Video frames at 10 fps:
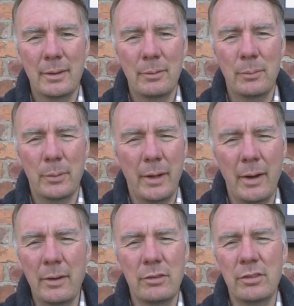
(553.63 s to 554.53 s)
without
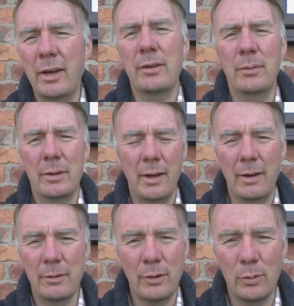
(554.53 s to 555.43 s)
a shadow of
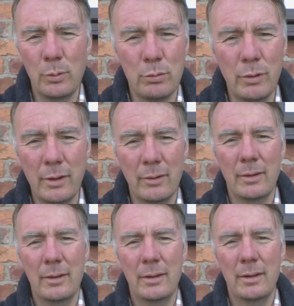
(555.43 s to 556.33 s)
doubt God was real
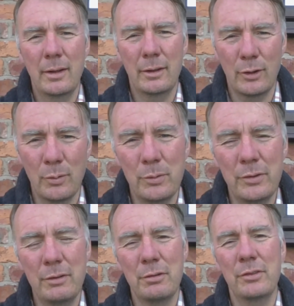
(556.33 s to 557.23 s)
and God was
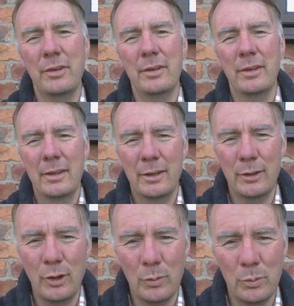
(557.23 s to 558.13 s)
interested,
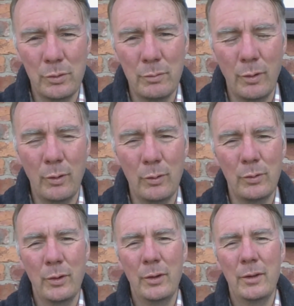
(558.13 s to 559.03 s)
God was involved.
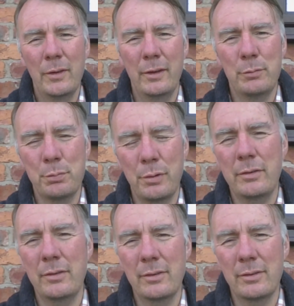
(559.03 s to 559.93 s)
His
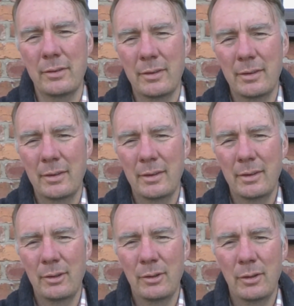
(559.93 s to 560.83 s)
presence,
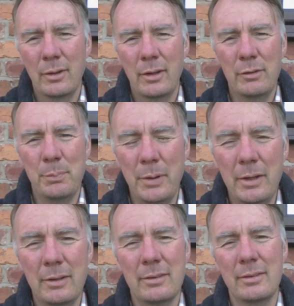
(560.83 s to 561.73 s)
his
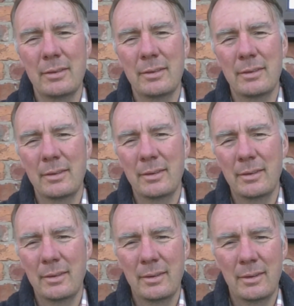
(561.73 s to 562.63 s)
peace
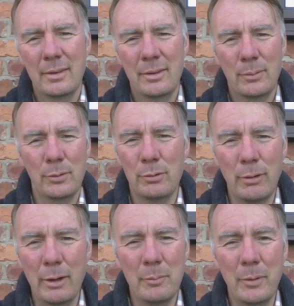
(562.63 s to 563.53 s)
was
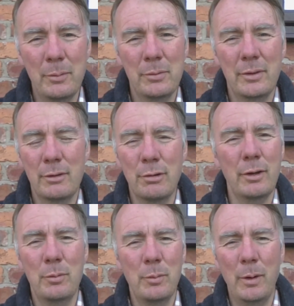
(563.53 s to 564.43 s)
around me. It was an
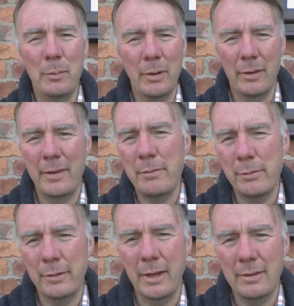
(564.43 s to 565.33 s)
incredible moment. I'll never
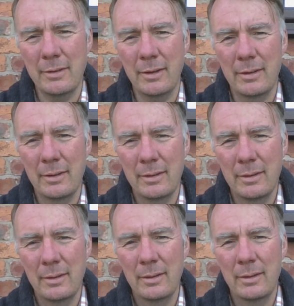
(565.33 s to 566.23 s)
forget it.
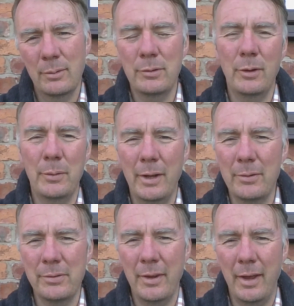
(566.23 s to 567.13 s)
There was no one
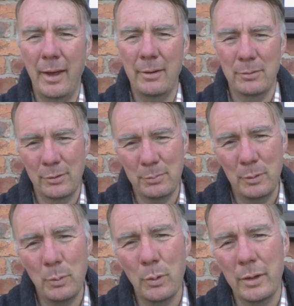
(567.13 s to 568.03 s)
else there, just me
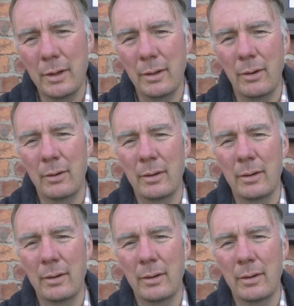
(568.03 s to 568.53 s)
walking along.